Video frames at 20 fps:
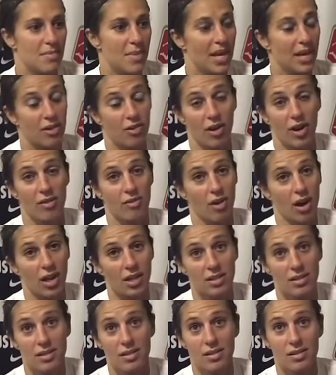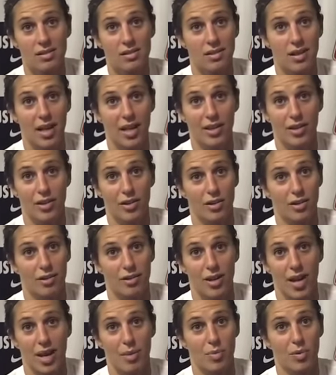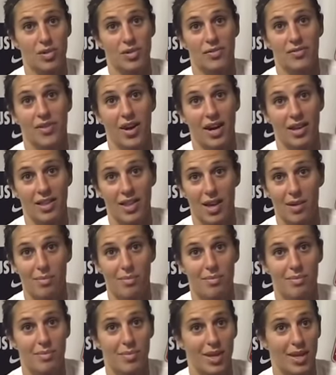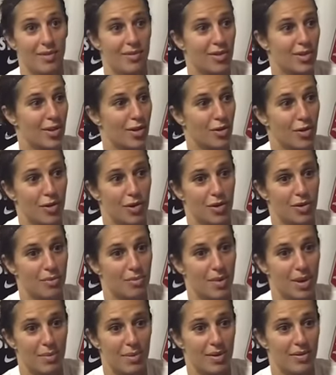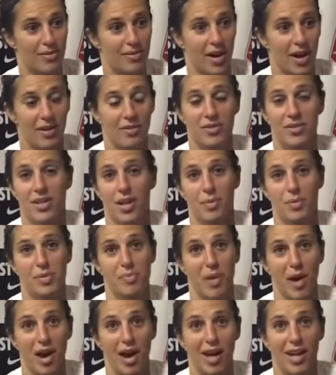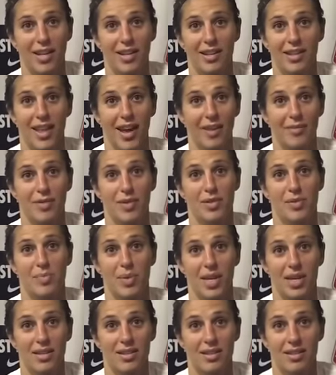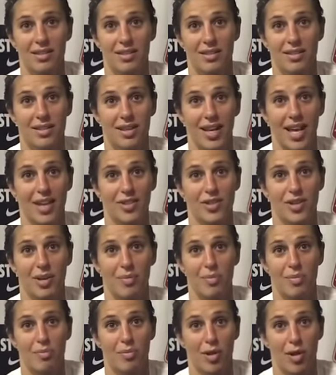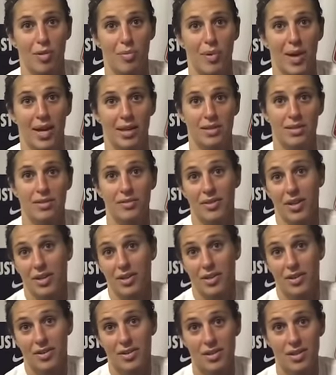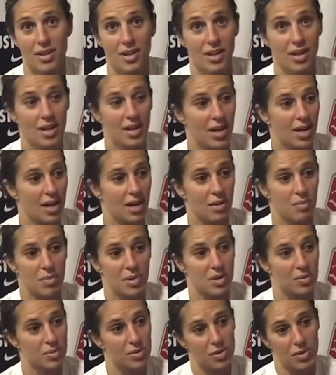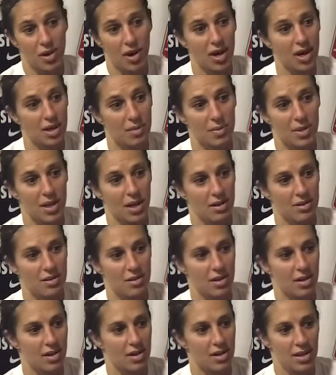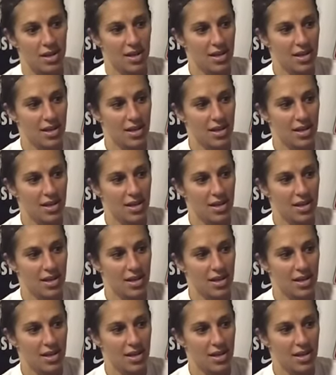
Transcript: make great runs and you're able to find them, even though they're maybe five steps behind and have the speed to catch up and blow past defenders. But it was great. I mean, I thought